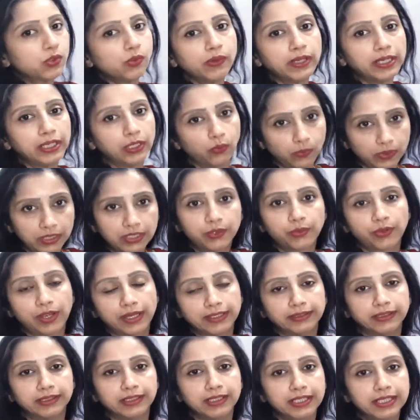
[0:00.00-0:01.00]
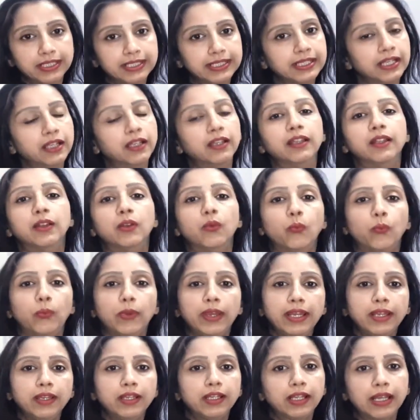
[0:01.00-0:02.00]
two equal triangles,
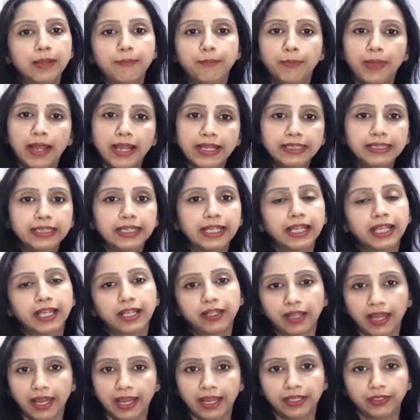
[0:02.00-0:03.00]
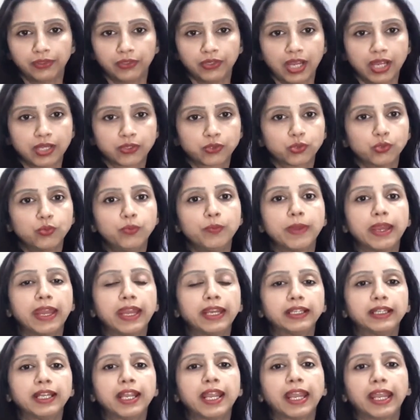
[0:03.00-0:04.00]
we combine their area to
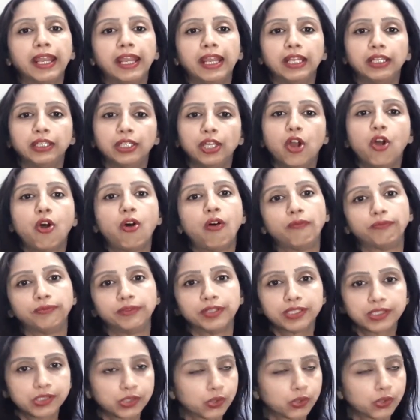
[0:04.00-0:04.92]
make the area of the